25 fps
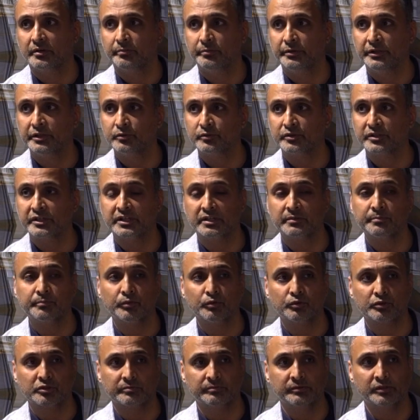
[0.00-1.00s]
B2C
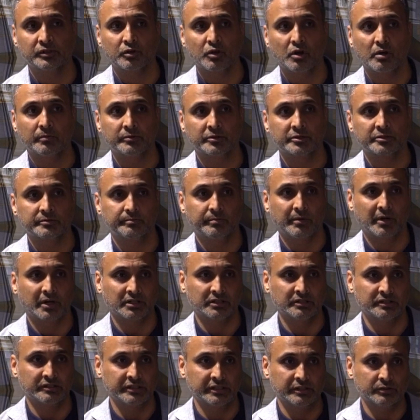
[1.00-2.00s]
Composable Commerce
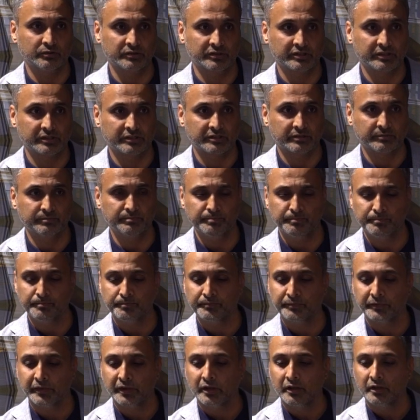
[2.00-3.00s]
partners ecosystem.
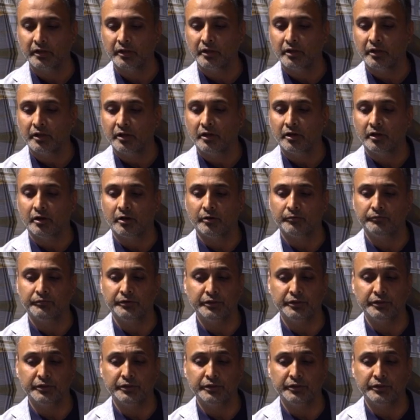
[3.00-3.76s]
We